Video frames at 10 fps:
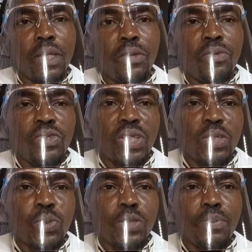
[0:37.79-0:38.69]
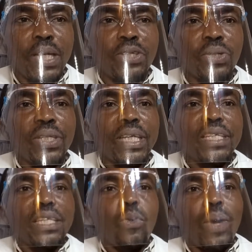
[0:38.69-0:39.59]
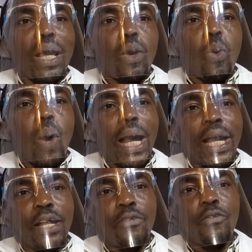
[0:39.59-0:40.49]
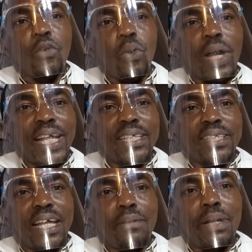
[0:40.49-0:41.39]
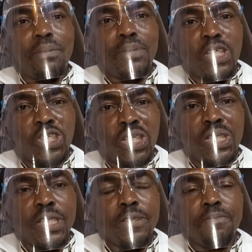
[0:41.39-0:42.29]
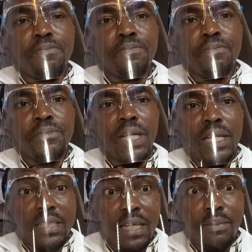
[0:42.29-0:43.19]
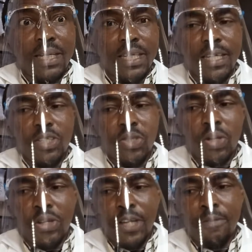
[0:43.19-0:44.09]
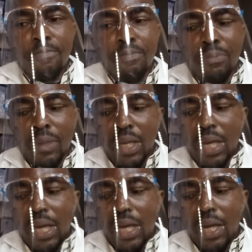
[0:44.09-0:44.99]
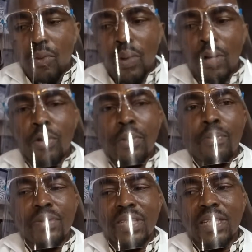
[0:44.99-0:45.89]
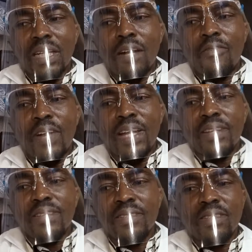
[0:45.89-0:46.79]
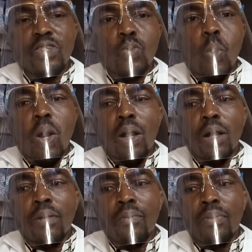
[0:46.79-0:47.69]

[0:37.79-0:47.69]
The research was based on data we acquired for an Alzheimer's patient, Alzheimer's case study, and we're going to be presenting our findings in this work.